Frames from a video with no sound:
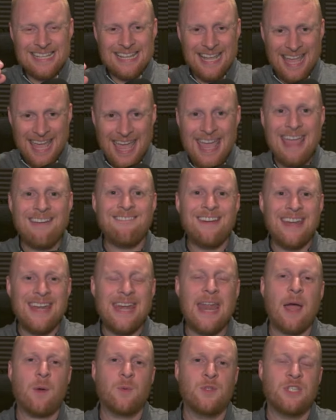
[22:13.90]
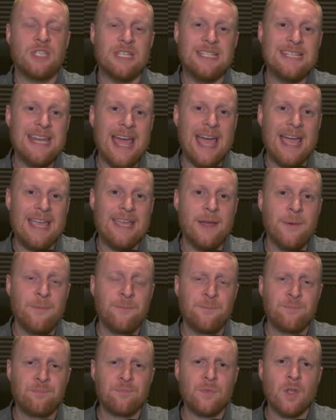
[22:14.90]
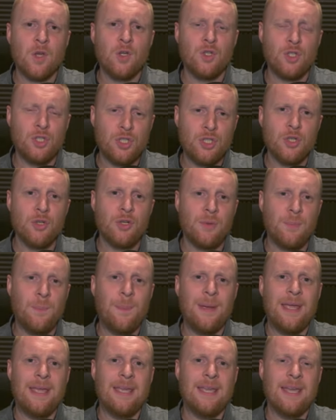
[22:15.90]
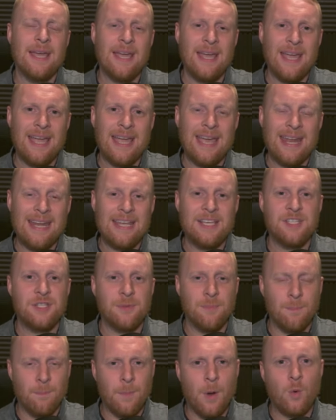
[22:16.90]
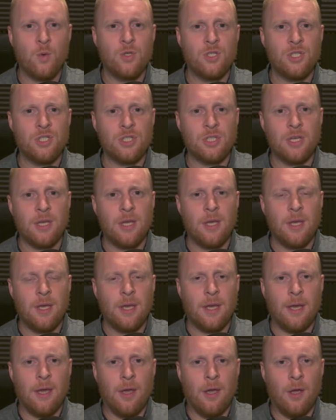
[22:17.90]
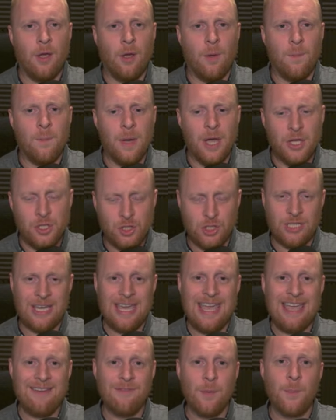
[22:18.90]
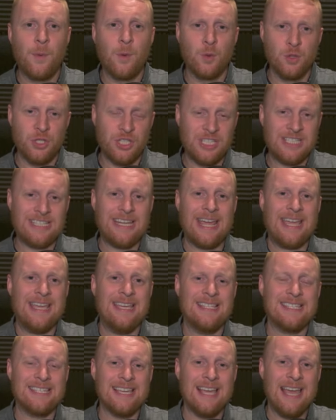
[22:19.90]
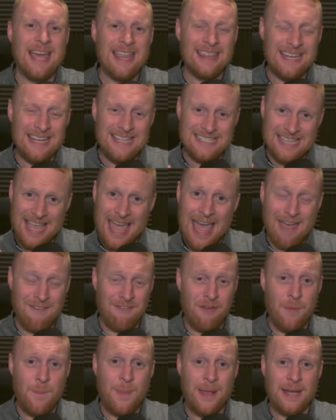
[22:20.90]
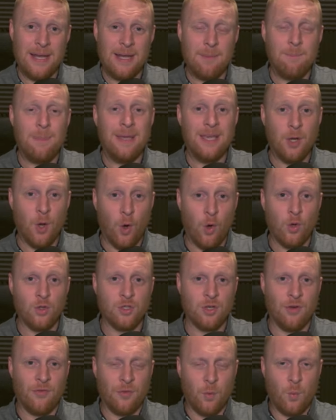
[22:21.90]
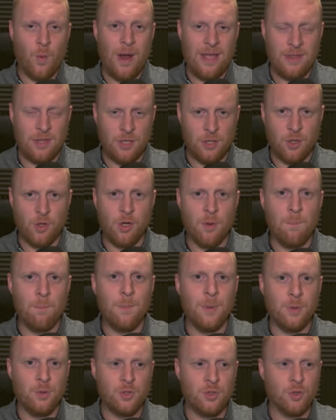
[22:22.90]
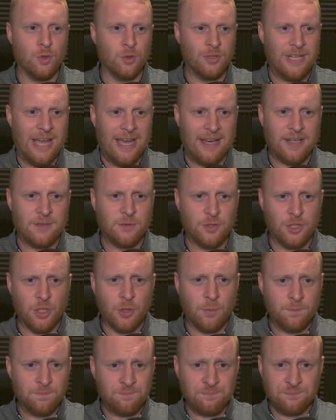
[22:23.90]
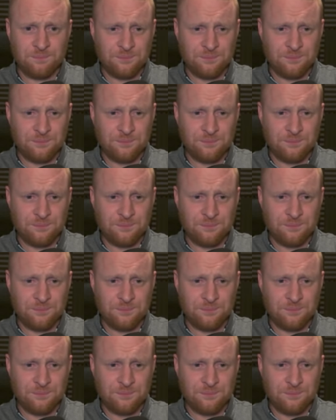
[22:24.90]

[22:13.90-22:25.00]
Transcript: here and now today should be in its most um, achievable state that it's ever been in because of the way that you can boost your deck. So